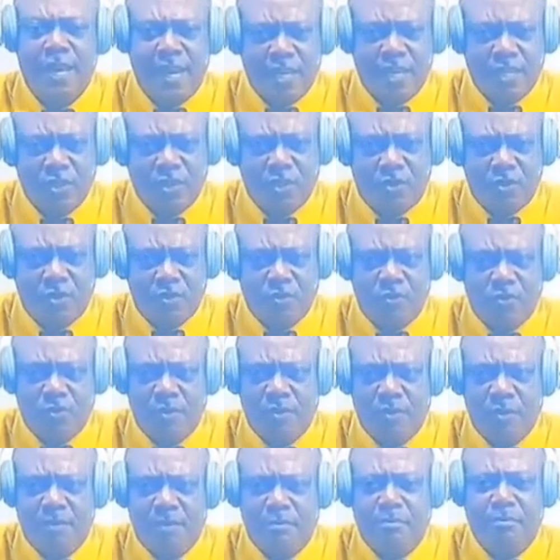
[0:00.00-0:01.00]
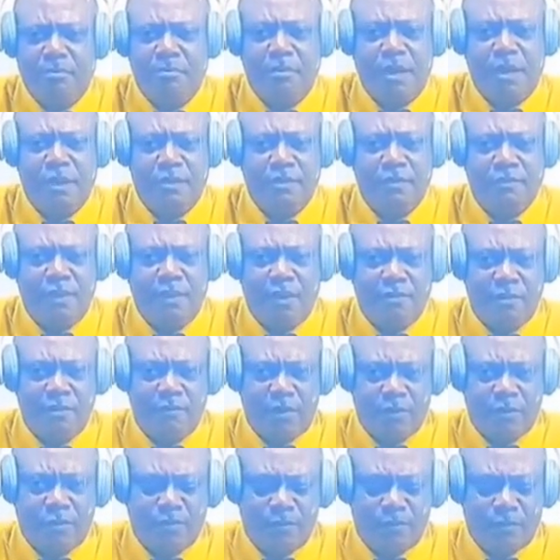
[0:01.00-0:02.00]
x is equals to minus 5
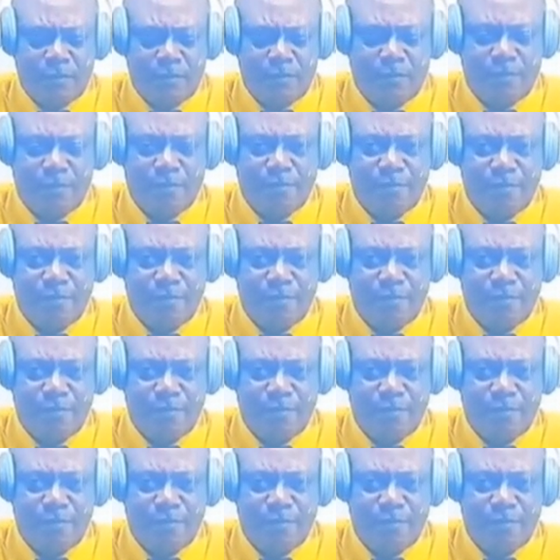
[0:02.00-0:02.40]
over 2.